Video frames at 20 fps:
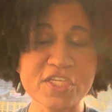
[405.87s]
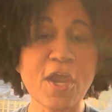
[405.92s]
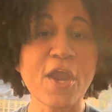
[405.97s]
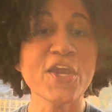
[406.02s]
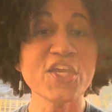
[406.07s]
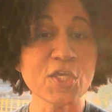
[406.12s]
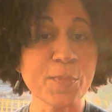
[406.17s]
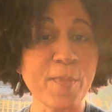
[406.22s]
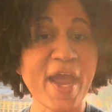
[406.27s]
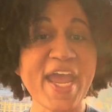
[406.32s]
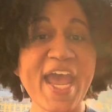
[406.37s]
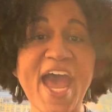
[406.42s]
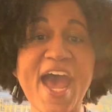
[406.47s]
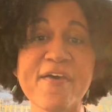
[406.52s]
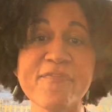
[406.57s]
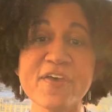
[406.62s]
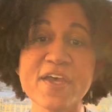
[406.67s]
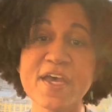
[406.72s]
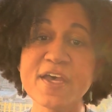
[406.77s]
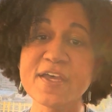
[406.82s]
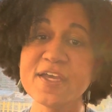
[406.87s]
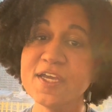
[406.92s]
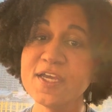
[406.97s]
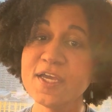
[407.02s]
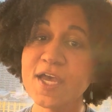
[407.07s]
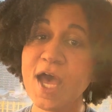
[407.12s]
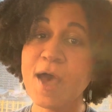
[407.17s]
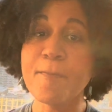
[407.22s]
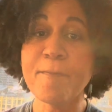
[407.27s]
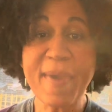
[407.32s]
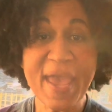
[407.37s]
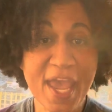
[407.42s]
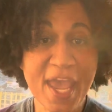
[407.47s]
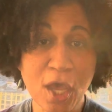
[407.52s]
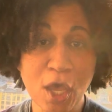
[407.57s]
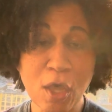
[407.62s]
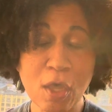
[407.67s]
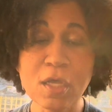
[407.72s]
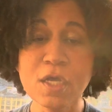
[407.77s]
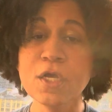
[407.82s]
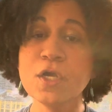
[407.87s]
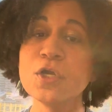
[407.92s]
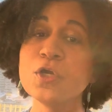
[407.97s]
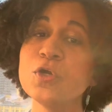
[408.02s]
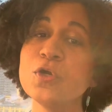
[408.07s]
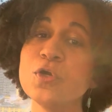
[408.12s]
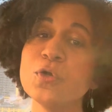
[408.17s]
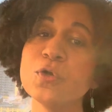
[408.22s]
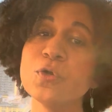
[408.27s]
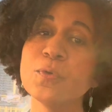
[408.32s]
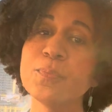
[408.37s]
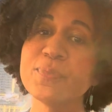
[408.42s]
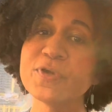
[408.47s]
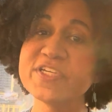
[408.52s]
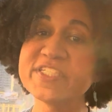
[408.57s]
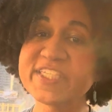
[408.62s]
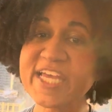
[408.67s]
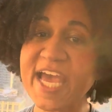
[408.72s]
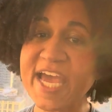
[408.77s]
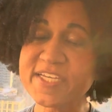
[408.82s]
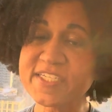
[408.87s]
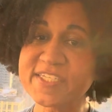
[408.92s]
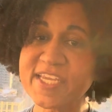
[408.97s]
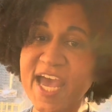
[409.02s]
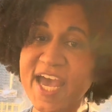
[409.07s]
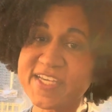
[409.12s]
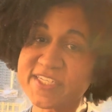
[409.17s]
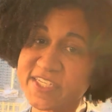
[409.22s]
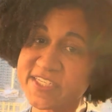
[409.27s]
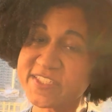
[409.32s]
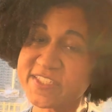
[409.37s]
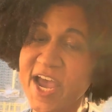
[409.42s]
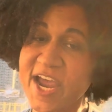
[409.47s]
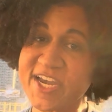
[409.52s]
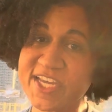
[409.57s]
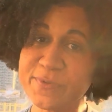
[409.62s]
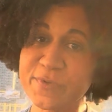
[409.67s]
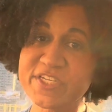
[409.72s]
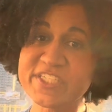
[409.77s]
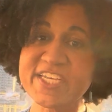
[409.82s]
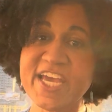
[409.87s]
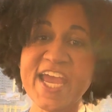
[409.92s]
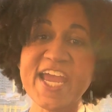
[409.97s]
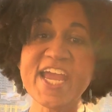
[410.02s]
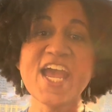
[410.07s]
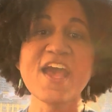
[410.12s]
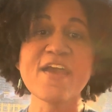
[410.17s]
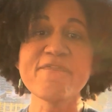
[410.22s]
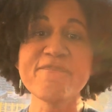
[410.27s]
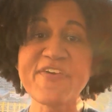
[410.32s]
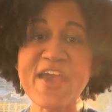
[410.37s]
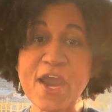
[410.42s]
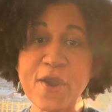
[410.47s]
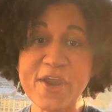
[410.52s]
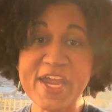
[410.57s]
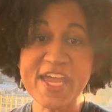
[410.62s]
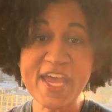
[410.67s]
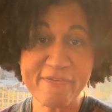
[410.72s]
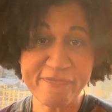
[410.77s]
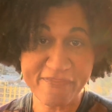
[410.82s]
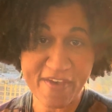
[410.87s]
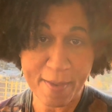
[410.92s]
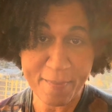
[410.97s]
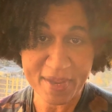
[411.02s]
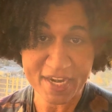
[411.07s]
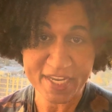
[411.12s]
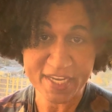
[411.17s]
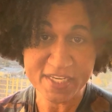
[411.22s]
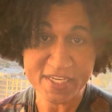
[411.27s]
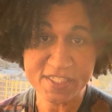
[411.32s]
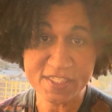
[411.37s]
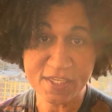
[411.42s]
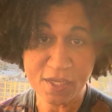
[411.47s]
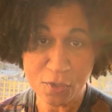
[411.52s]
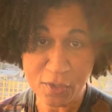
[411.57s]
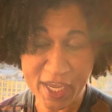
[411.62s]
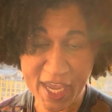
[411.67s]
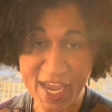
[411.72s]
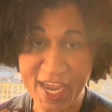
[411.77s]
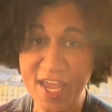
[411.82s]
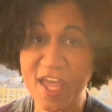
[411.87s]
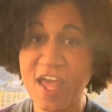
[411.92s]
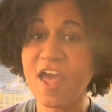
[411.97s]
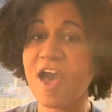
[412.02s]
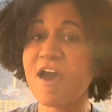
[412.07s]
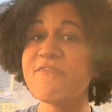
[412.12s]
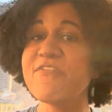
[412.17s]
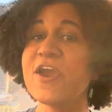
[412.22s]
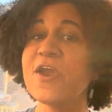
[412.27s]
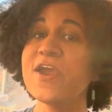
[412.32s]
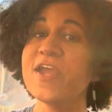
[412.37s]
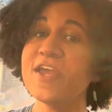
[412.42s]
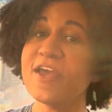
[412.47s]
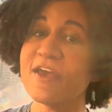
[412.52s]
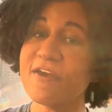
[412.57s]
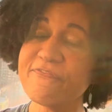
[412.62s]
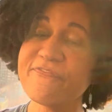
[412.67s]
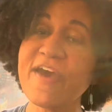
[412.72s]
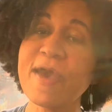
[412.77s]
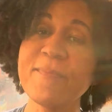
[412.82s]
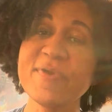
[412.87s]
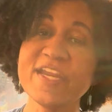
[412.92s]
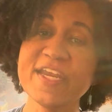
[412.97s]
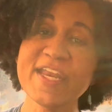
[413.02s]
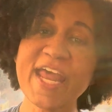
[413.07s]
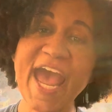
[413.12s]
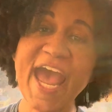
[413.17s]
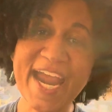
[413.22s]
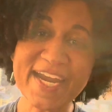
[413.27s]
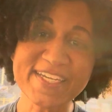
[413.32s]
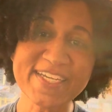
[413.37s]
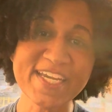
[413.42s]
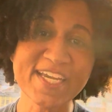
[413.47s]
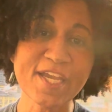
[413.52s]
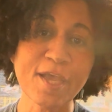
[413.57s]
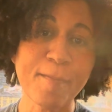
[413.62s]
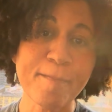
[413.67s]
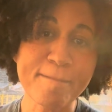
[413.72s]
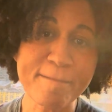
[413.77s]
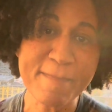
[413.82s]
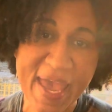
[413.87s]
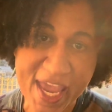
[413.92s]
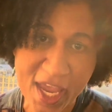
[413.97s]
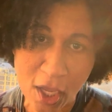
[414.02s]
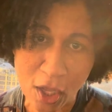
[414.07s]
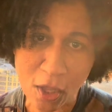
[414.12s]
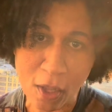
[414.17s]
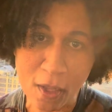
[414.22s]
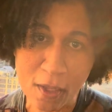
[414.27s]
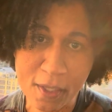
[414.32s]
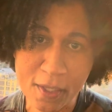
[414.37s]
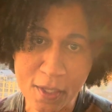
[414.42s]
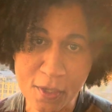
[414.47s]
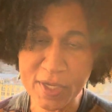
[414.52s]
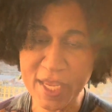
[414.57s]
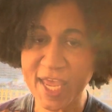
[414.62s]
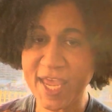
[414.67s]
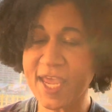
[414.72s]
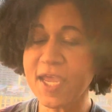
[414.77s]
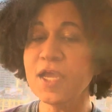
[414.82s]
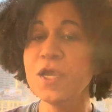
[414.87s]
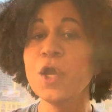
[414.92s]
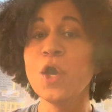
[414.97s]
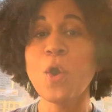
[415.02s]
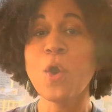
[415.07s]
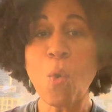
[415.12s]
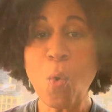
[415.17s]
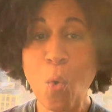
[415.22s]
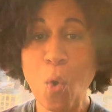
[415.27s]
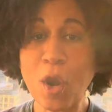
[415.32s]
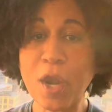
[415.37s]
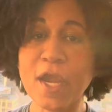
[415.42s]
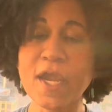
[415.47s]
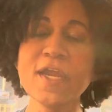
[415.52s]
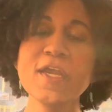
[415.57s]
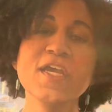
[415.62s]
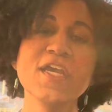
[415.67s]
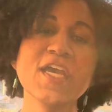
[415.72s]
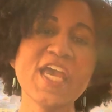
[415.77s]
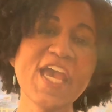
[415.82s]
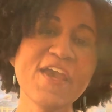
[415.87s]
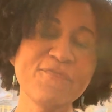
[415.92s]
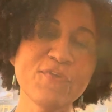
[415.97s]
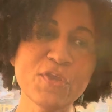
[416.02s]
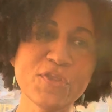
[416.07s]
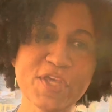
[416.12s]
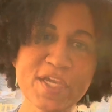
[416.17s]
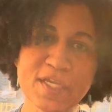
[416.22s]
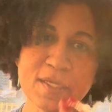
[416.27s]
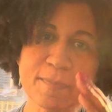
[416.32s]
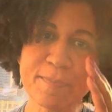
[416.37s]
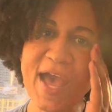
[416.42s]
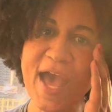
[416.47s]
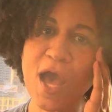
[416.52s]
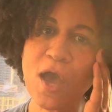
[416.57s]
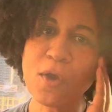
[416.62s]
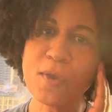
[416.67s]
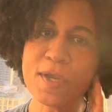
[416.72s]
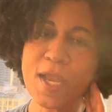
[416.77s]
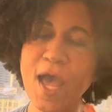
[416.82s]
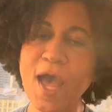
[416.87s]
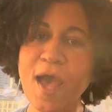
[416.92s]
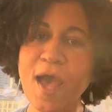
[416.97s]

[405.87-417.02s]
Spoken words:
you might have a male who presents, as society would say, very effeminate, okay? A very effeminate acting male, okay? Or if you think about